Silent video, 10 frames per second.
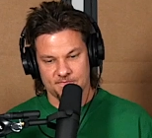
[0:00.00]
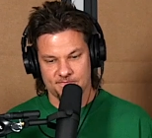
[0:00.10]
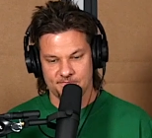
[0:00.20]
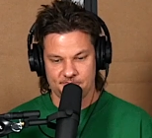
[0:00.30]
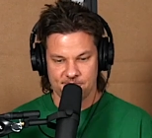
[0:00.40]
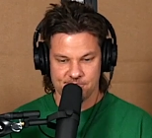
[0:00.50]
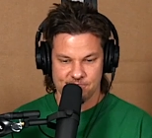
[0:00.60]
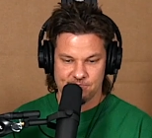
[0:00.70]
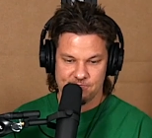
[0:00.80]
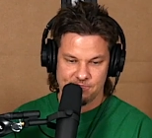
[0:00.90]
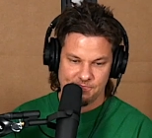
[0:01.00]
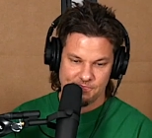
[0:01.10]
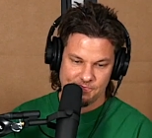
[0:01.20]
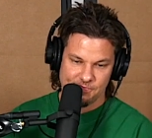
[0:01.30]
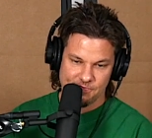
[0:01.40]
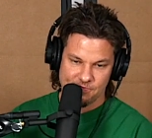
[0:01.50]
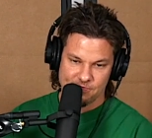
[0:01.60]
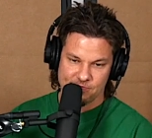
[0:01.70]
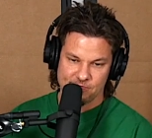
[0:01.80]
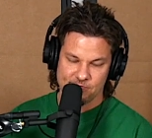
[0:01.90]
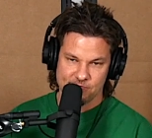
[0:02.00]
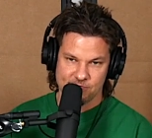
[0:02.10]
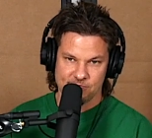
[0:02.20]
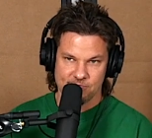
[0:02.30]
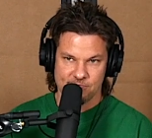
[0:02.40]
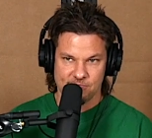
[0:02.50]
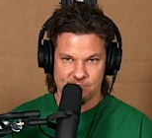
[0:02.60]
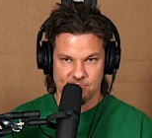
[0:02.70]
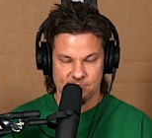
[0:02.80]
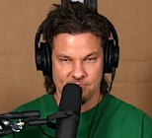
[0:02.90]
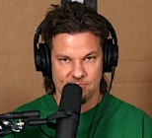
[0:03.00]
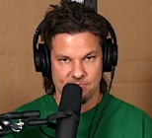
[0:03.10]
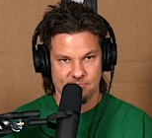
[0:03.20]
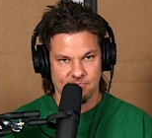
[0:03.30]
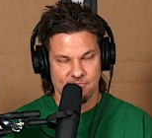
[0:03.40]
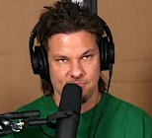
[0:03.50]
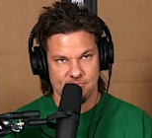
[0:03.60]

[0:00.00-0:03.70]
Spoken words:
No one is speaking in this clip.